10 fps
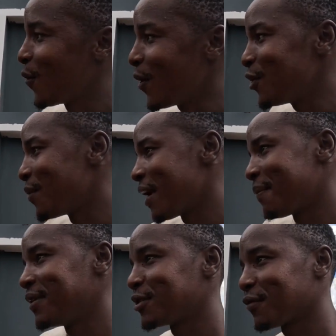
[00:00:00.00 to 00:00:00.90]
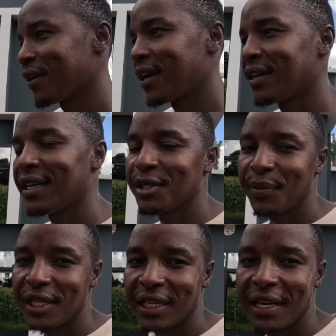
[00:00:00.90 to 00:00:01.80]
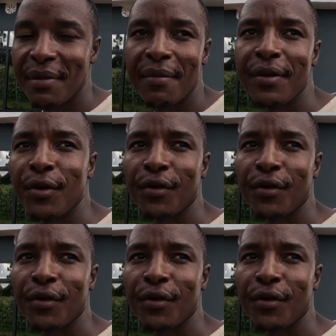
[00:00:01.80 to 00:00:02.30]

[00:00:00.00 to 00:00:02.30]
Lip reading: when you buy a piece of land, especially maybe